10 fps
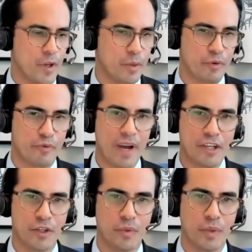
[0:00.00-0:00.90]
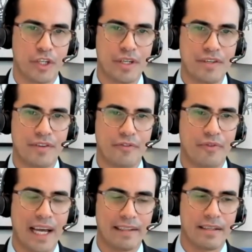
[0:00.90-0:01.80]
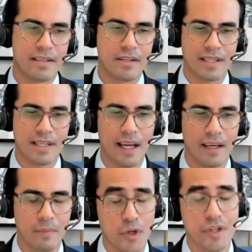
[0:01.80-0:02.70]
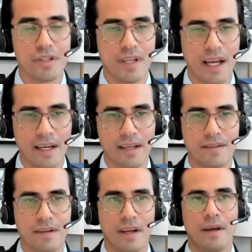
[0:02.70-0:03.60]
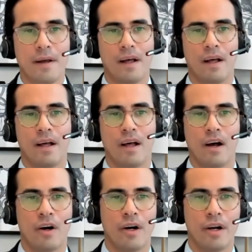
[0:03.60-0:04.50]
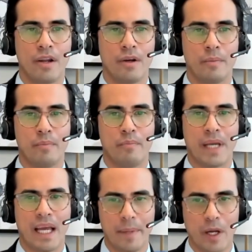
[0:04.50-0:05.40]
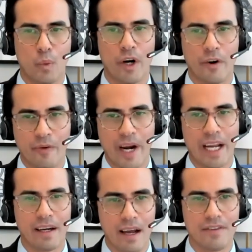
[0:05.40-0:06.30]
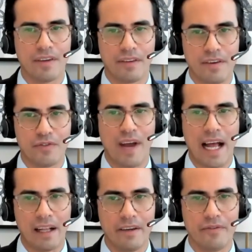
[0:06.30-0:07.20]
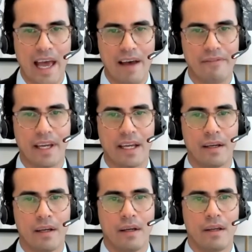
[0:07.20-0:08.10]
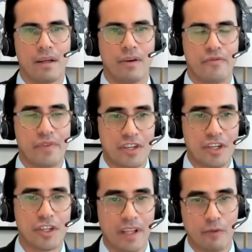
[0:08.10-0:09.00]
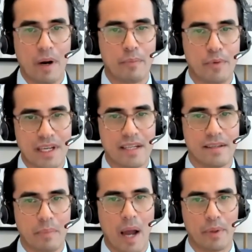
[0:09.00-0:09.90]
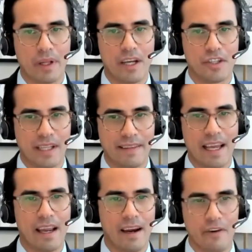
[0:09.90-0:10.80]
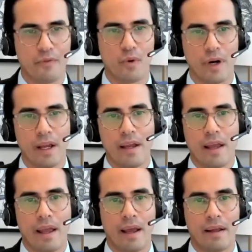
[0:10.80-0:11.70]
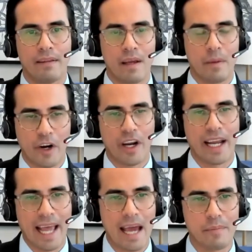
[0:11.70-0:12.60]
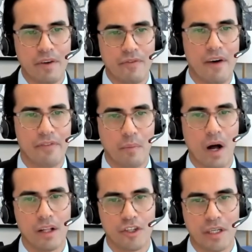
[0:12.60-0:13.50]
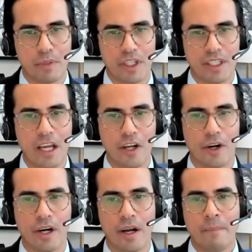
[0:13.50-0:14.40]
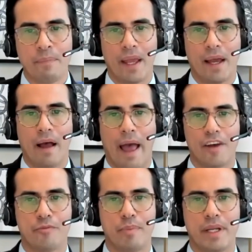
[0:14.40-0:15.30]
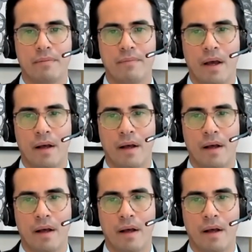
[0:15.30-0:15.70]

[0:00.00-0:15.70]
profession, which is the fact that more societies are, becoming aware and recognizing this value of having, a physician that represents the population that they care for. And the American Academy of Ophthalmology in particular has been